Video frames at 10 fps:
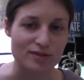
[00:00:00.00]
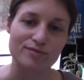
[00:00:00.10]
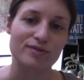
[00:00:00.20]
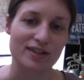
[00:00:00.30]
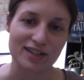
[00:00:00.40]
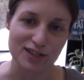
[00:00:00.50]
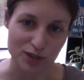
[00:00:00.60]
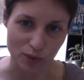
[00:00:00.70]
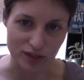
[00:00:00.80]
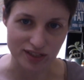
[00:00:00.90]
It's really
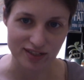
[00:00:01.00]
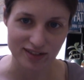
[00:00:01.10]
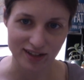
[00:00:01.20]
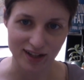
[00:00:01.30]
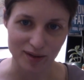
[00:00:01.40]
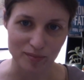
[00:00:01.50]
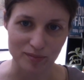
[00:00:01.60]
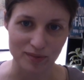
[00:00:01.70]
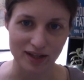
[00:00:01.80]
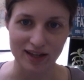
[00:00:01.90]
short,
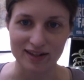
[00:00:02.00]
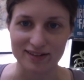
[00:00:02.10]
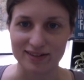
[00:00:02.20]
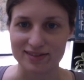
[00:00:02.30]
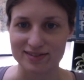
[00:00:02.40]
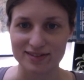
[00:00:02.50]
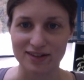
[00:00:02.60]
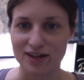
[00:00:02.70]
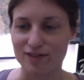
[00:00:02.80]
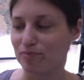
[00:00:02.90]
and it's a
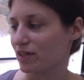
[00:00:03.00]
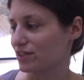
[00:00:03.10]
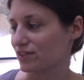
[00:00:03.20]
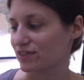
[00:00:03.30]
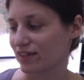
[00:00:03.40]
lot of pictures,